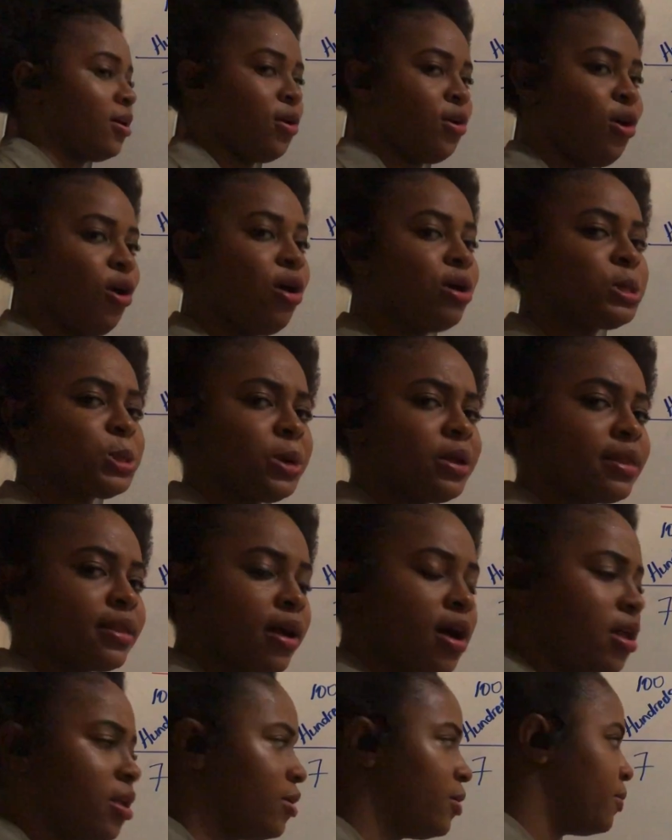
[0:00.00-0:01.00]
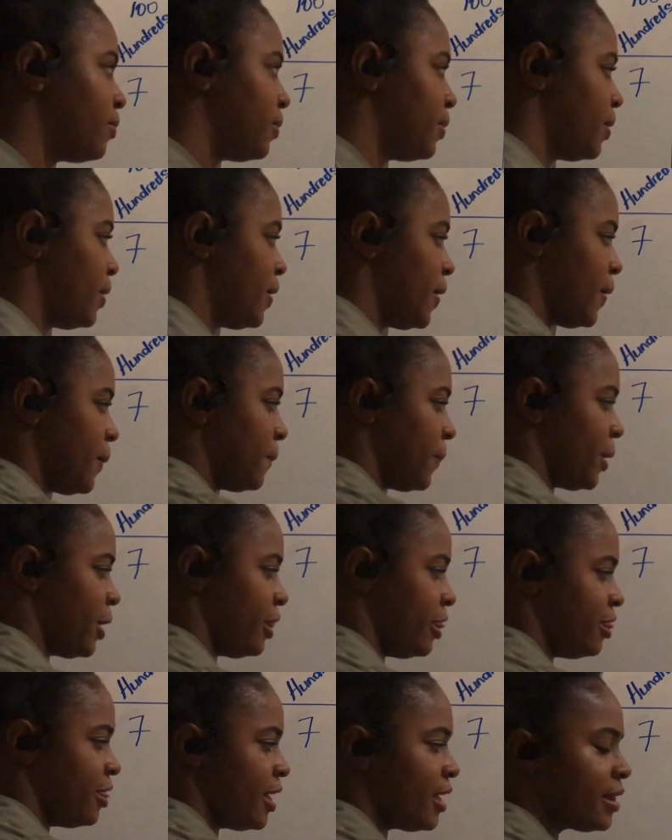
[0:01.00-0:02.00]
hundreds column,
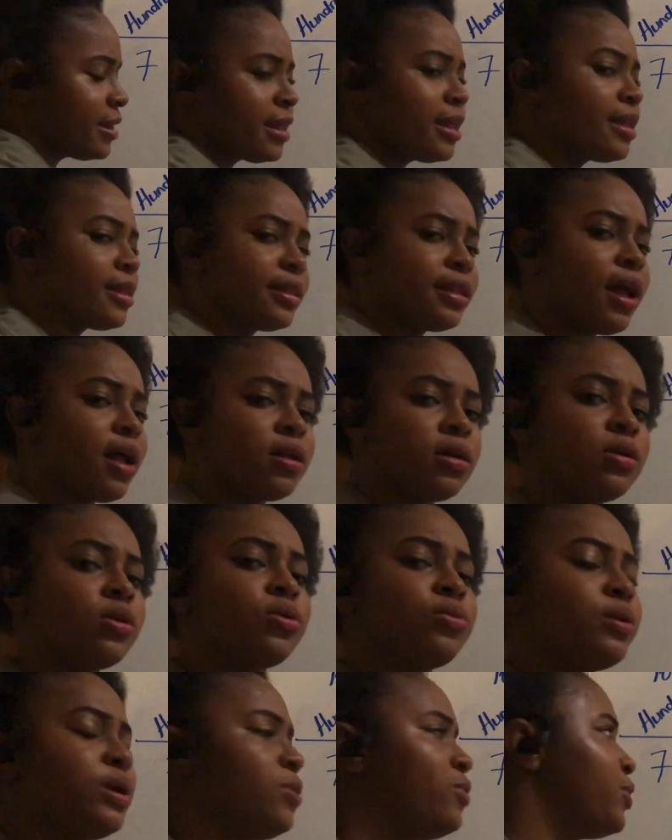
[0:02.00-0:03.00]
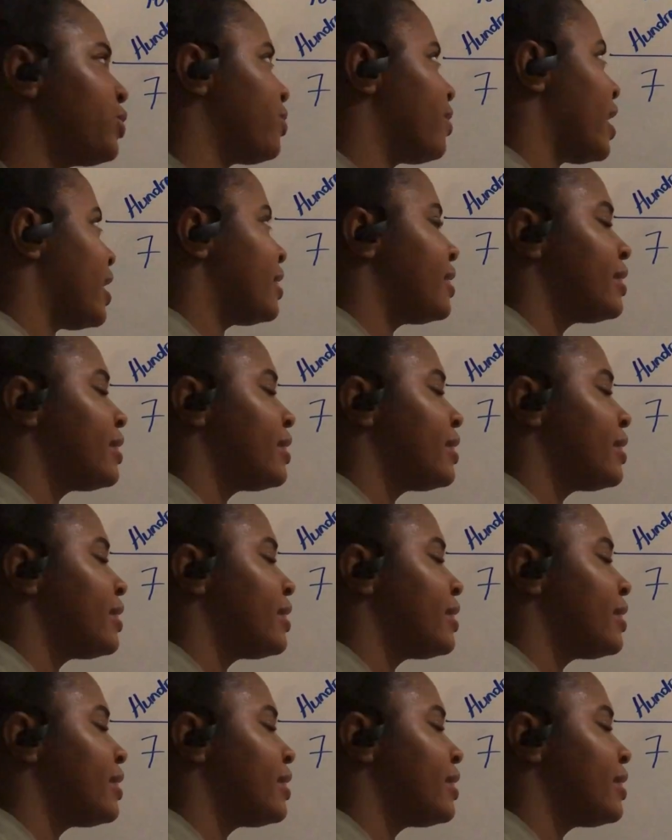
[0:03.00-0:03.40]
but this is not how we would write